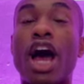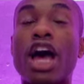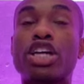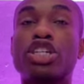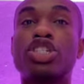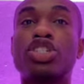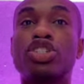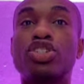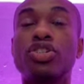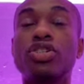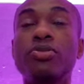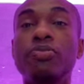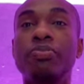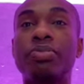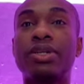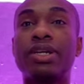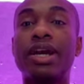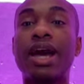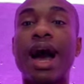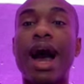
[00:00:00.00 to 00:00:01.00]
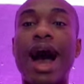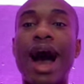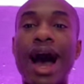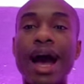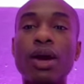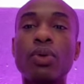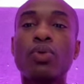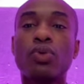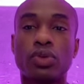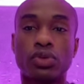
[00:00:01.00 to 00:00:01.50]
I should be,
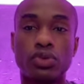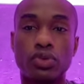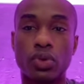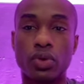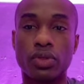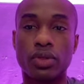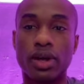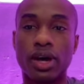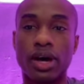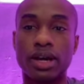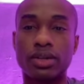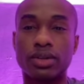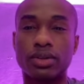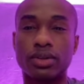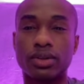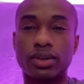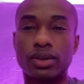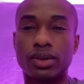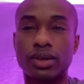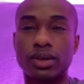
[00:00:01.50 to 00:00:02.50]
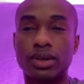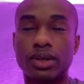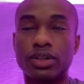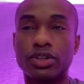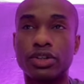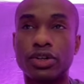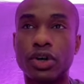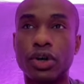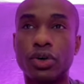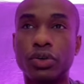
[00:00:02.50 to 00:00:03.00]
I will know that.
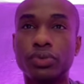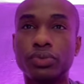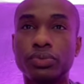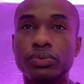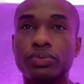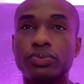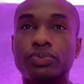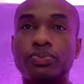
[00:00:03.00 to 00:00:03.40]
You know?